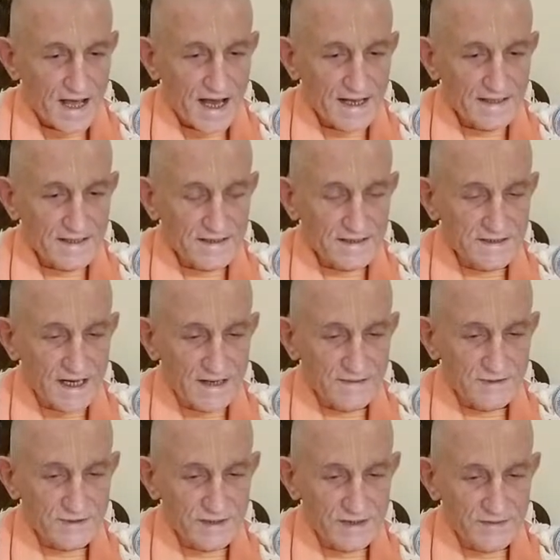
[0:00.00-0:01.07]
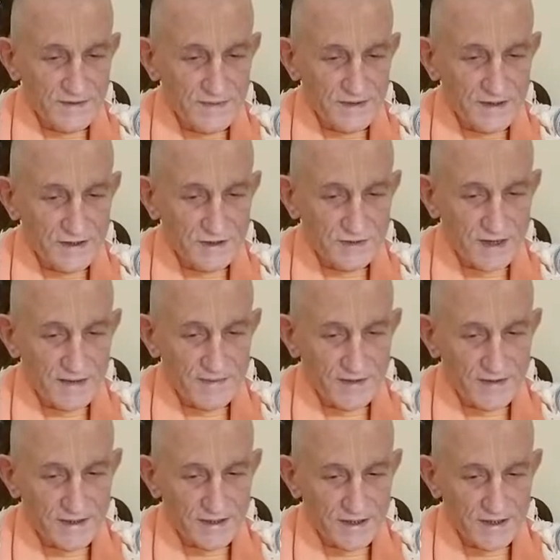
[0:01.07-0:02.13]
At this time, Srila Rupa Goswami
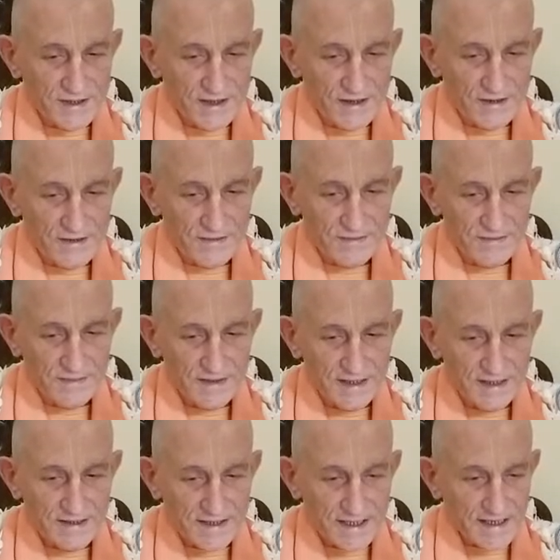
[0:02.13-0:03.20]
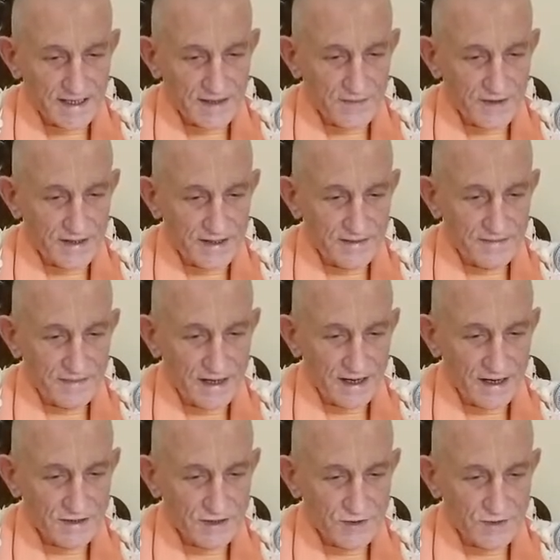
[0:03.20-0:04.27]
returned home, taking with him
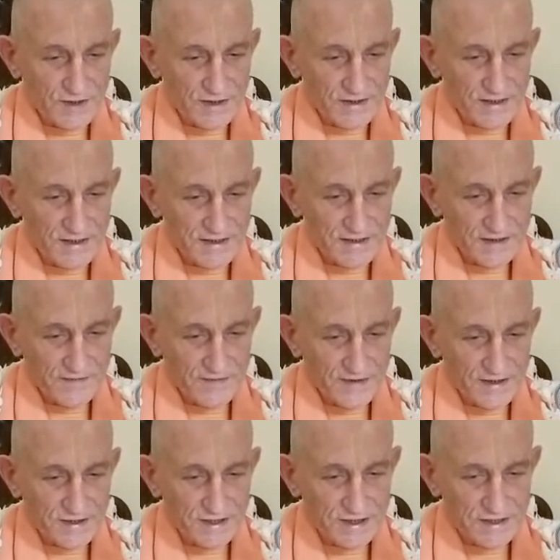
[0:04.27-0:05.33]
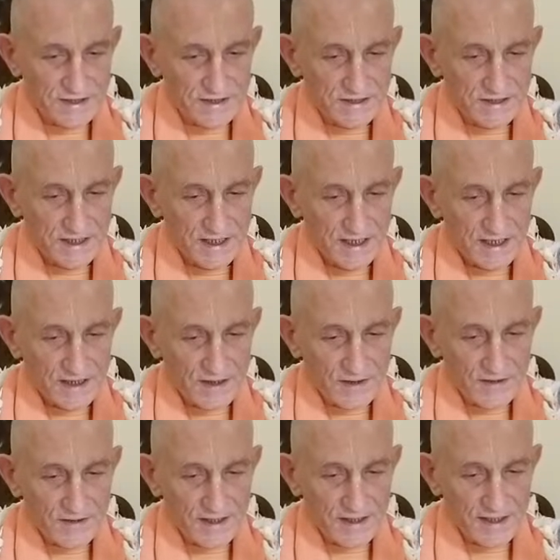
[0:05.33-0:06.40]
large quantities of riches
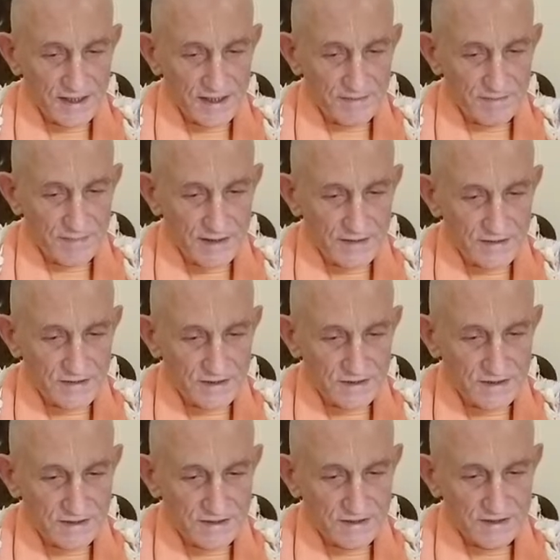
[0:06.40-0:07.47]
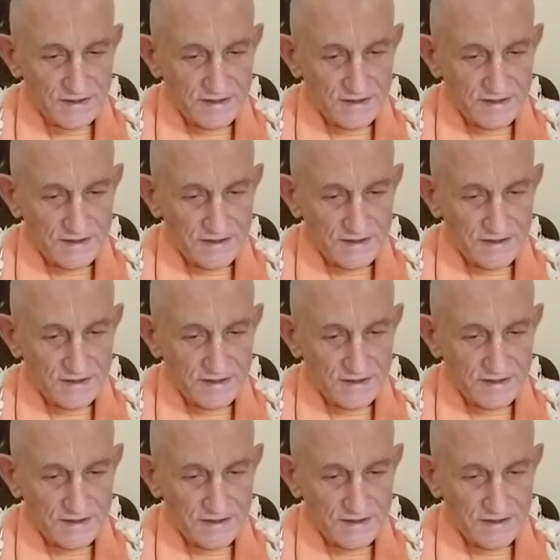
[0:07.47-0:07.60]
loaded in boats.